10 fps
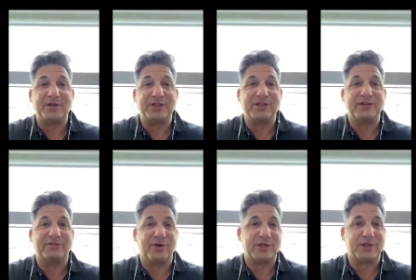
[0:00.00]
thousands
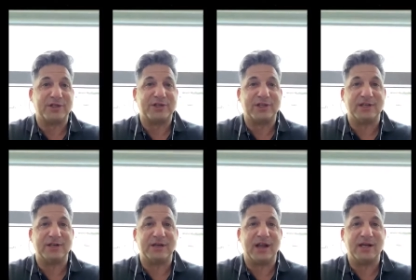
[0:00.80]
of Christians
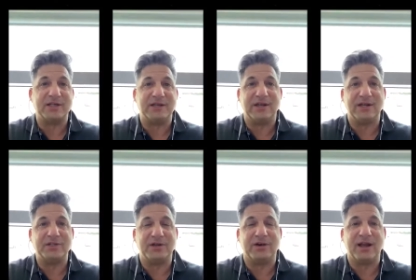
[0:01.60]
in
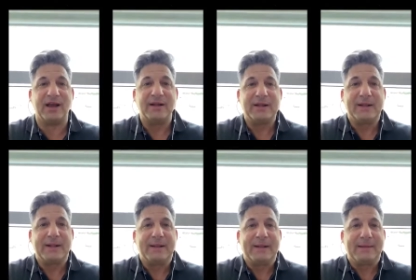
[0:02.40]
Nigeria,
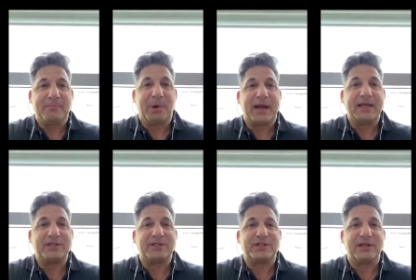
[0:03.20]
but
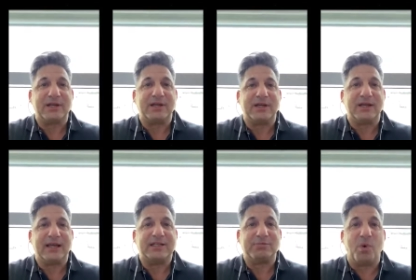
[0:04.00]
it's
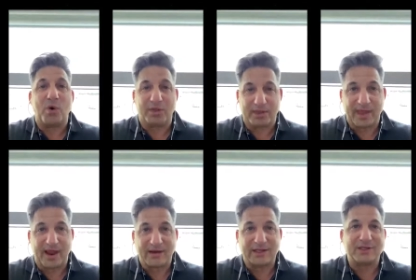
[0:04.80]
more than
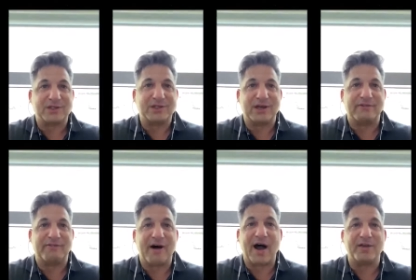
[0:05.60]
that. It's
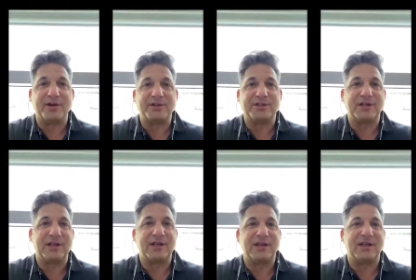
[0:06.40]
fathers
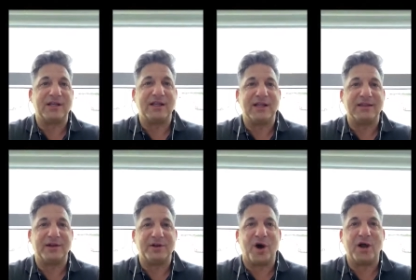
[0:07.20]
killing
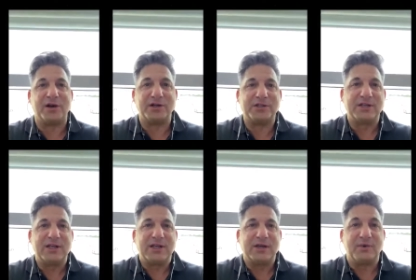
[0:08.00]
their daughters.
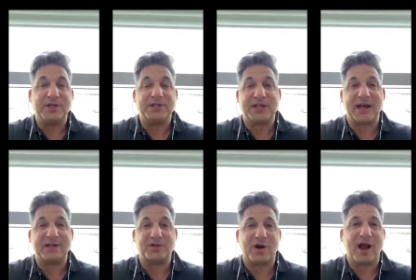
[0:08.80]
We just
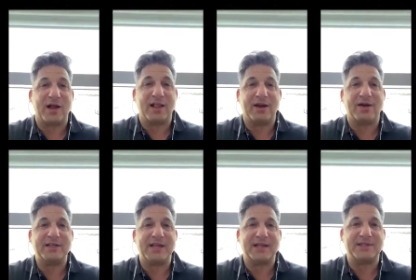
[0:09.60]
had a trial here
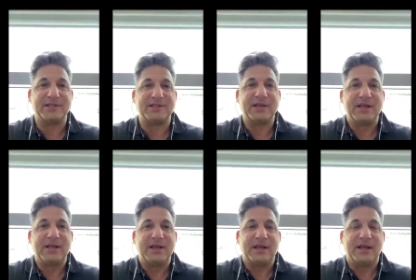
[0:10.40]
in Texas